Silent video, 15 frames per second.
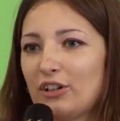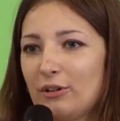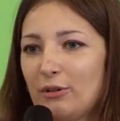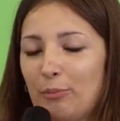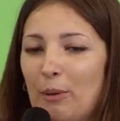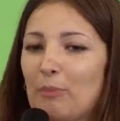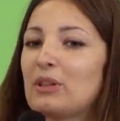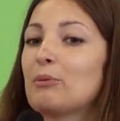
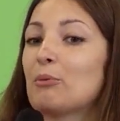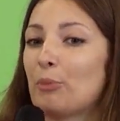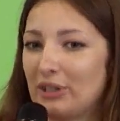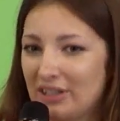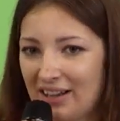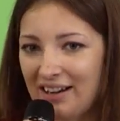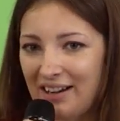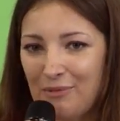when
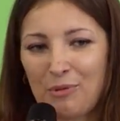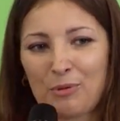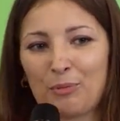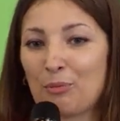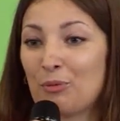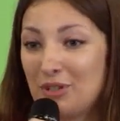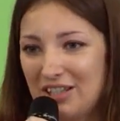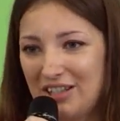we have the
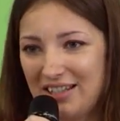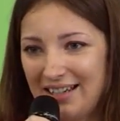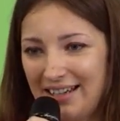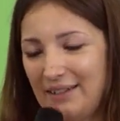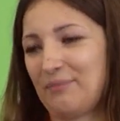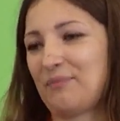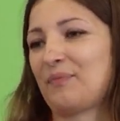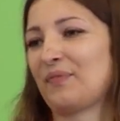presentation
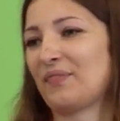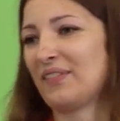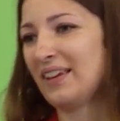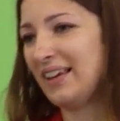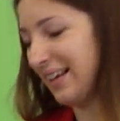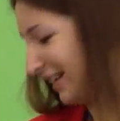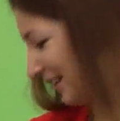of the Crimea